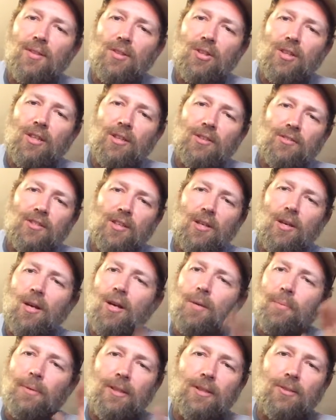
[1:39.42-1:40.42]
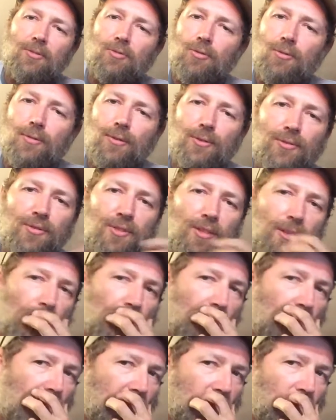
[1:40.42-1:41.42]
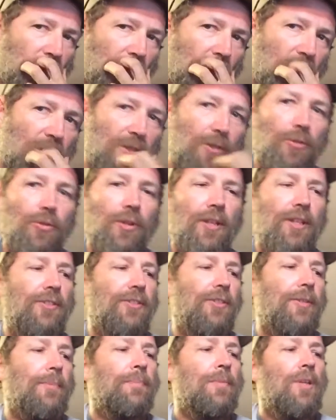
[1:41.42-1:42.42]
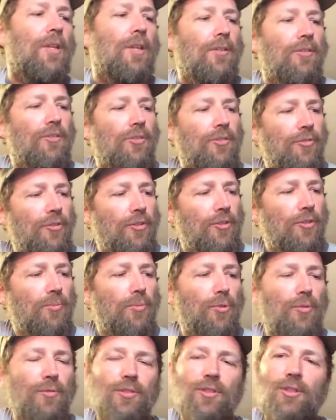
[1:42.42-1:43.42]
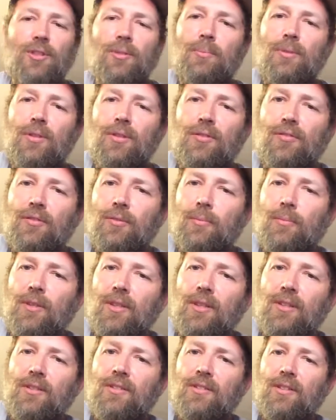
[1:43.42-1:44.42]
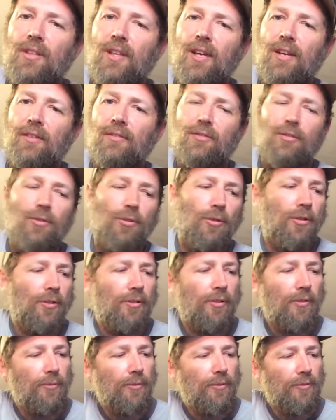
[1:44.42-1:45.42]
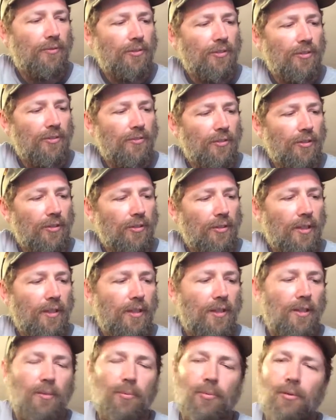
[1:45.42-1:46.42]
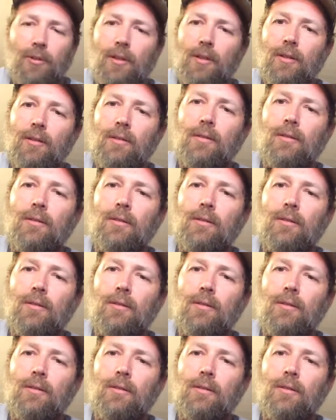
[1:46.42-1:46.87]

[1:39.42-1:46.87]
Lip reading: things. They all make intuitive sense. He doesn't do anything crazy. So the first move is going to be from this F chord that we've just figured out how to play